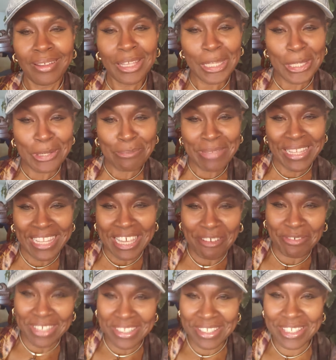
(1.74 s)
Hello,
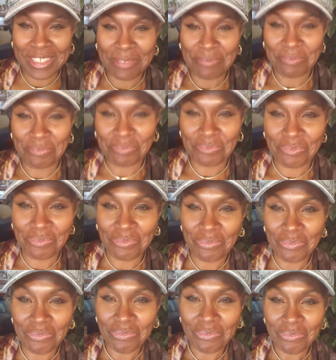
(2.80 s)
beloveds.
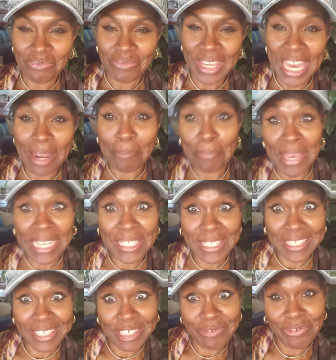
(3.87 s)
Got a
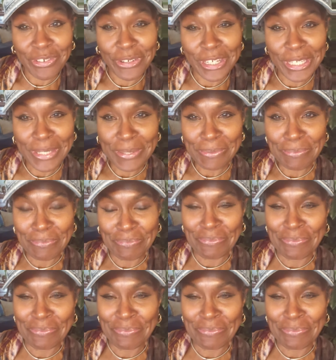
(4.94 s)
message for you.